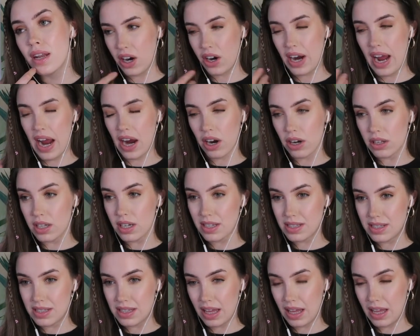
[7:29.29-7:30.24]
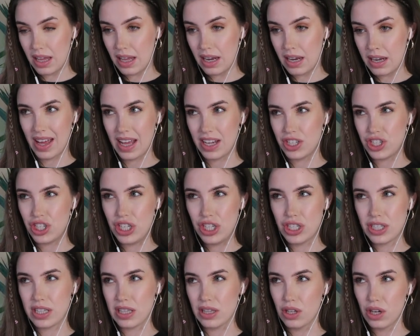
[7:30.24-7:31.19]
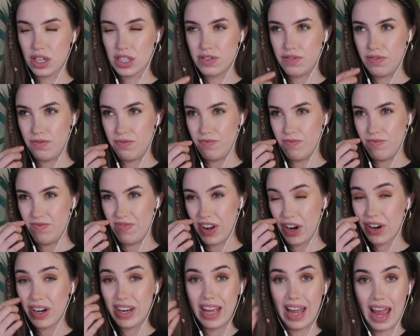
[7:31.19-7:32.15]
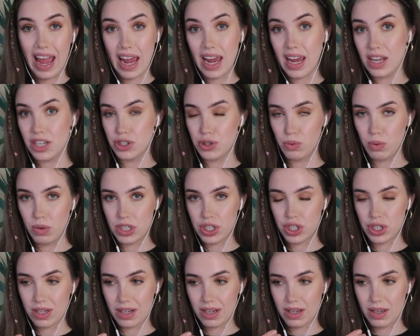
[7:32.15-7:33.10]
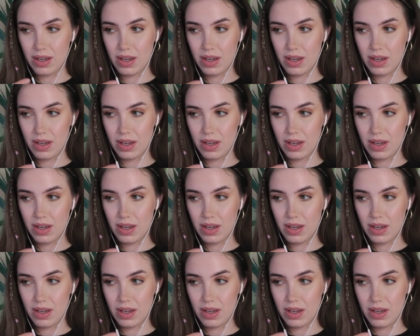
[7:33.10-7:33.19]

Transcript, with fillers: Her hair looks thin, and she just looks very aged, which